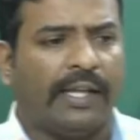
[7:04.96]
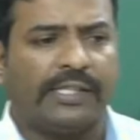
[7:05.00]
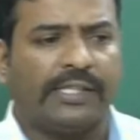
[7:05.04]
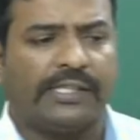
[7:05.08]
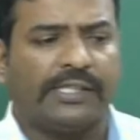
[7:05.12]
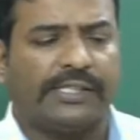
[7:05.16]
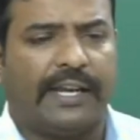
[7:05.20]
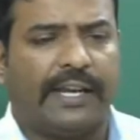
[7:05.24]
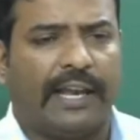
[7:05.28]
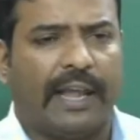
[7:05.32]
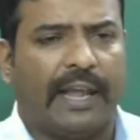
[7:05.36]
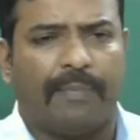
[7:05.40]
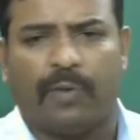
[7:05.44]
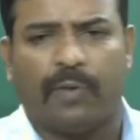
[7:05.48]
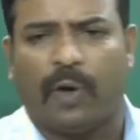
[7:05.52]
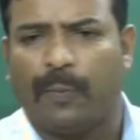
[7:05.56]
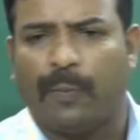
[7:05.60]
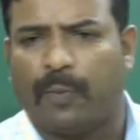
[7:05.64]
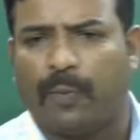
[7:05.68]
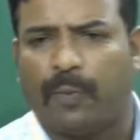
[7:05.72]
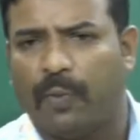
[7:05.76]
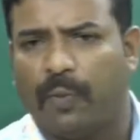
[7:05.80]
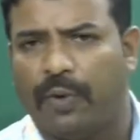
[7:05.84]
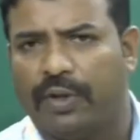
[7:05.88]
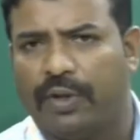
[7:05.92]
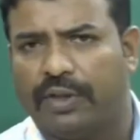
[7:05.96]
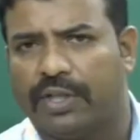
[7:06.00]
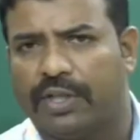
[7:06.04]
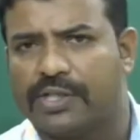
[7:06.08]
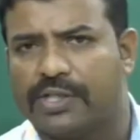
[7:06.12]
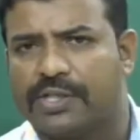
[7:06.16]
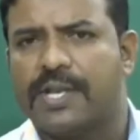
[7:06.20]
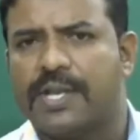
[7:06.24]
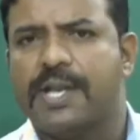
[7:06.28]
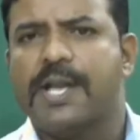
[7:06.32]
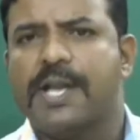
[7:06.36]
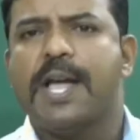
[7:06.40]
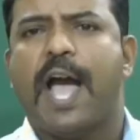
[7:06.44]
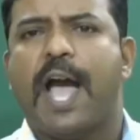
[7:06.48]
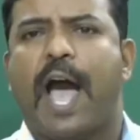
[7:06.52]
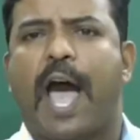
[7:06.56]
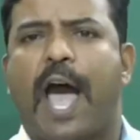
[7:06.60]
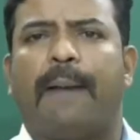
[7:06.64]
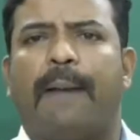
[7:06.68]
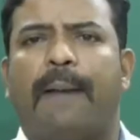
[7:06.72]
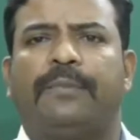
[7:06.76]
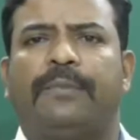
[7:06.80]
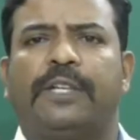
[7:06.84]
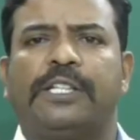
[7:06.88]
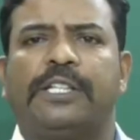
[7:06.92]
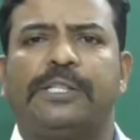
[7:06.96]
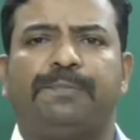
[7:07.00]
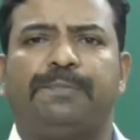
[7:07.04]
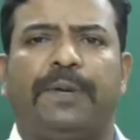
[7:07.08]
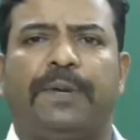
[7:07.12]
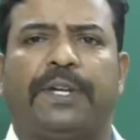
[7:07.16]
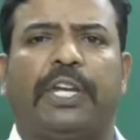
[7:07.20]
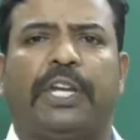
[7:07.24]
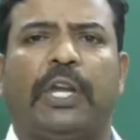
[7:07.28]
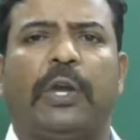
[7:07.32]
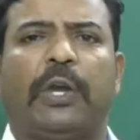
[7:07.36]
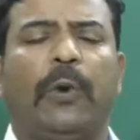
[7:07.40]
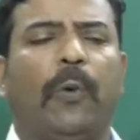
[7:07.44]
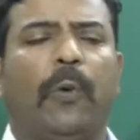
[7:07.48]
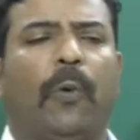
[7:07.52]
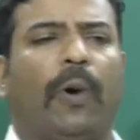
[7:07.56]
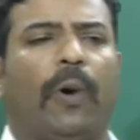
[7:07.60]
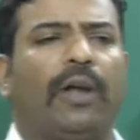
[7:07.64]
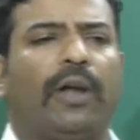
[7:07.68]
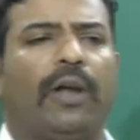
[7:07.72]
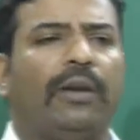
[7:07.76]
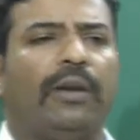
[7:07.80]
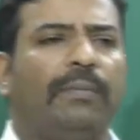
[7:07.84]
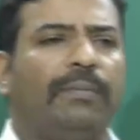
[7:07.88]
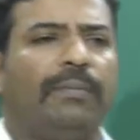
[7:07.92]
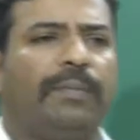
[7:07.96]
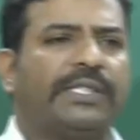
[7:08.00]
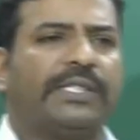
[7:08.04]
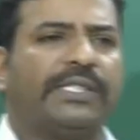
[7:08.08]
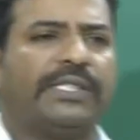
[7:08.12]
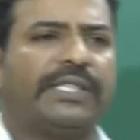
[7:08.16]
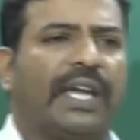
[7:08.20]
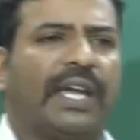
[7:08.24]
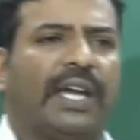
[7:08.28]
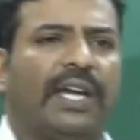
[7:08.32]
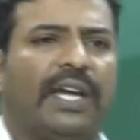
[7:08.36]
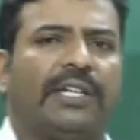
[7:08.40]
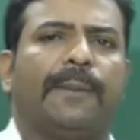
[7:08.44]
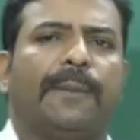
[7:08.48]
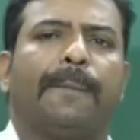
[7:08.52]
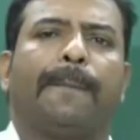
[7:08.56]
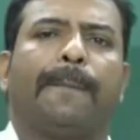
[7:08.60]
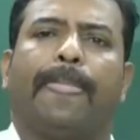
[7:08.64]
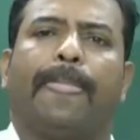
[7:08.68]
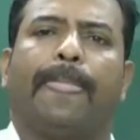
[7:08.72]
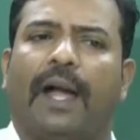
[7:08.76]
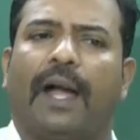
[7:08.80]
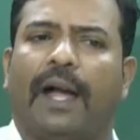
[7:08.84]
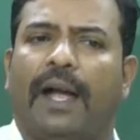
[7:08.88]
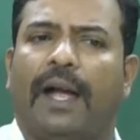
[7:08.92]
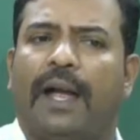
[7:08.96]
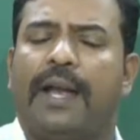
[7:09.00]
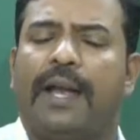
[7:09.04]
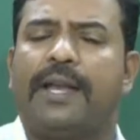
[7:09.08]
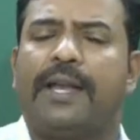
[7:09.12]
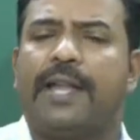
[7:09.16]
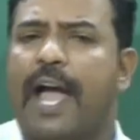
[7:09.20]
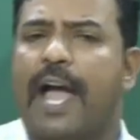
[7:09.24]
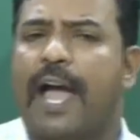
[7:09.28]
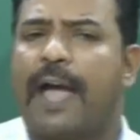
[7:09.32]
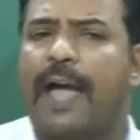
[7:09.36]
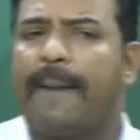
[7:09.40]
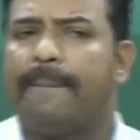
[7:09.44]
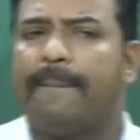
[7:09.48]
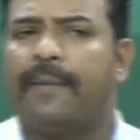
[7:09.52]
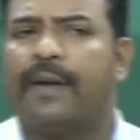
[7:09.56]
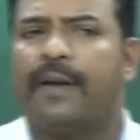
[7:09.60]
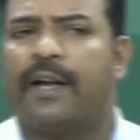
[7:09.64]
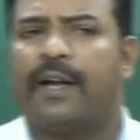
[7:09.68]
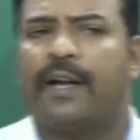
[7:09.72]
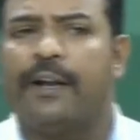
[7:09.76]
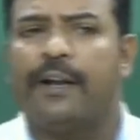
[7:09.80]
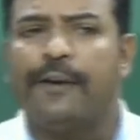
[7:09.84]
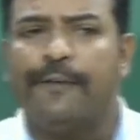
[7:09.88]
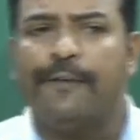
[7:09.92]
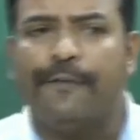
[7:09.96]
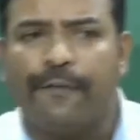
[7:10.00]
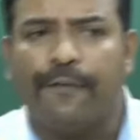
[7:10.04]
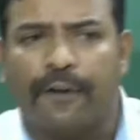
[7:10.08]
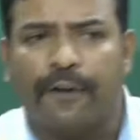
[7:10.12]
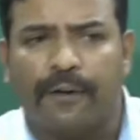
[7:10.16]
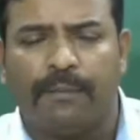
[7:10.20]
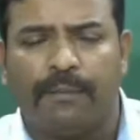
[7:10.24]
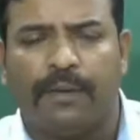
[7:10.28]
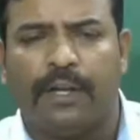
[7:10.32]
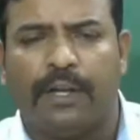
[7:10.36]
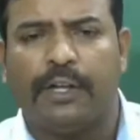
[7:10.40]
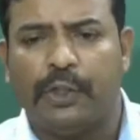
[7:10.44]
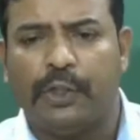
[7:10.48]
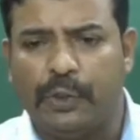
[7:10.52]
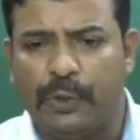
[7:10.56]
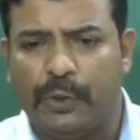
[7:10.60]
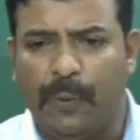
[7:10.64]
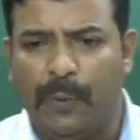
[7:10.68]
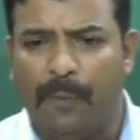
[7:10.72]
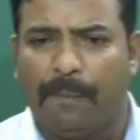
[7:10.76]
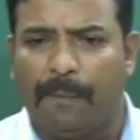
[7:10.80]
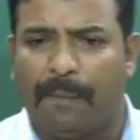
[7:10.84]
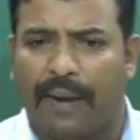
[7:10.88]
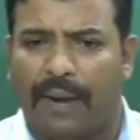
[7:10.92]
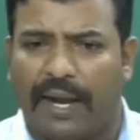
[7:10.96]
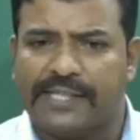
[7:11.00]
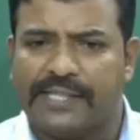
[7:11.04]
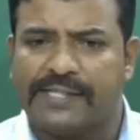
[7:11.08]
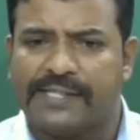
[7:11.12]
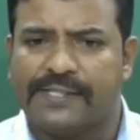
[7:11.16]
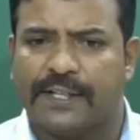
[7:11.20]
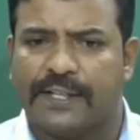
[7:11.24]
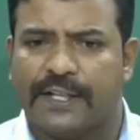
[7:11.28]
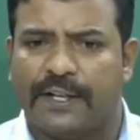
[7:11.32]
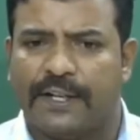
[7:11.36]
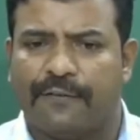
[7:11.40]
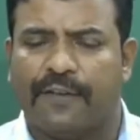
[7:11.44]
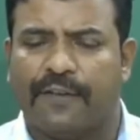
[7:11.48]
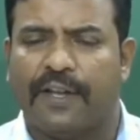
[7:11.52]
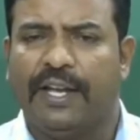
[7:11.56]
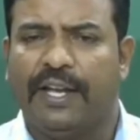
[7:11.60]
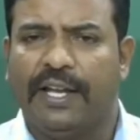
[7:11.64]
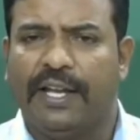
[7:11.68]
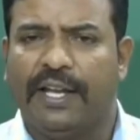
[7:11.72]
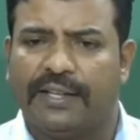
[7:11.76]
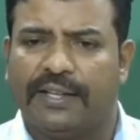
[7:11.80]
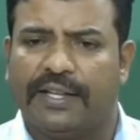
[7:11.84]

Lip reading: and still I am not proving this. I am just picking one biscuit and I am confirming to myself